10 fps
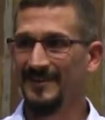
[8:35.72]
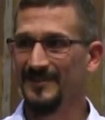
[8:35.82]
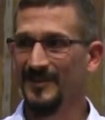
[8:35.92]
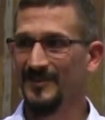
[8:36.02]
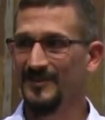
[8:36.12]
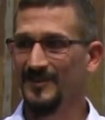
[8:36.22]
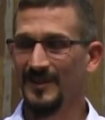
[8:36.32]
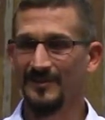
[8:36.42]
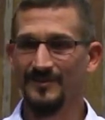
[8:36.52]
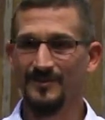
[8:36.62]
So I'd just
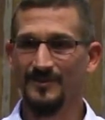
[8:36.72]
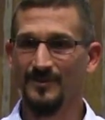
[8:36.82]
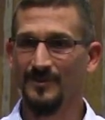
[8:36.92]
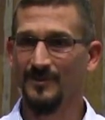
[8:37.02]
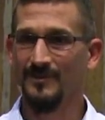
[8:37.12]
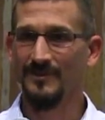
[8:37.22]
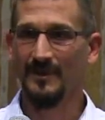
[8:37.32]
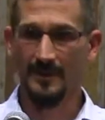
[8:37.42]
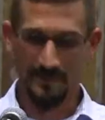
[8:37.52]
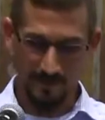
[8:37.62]
like to
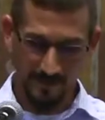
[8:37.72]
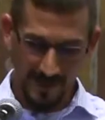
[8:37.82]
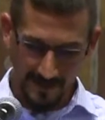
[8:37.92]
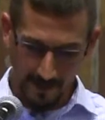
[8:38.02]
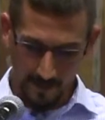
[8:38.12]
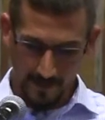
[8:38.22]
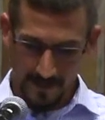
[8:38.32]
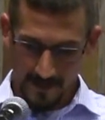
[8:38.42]
throw that out.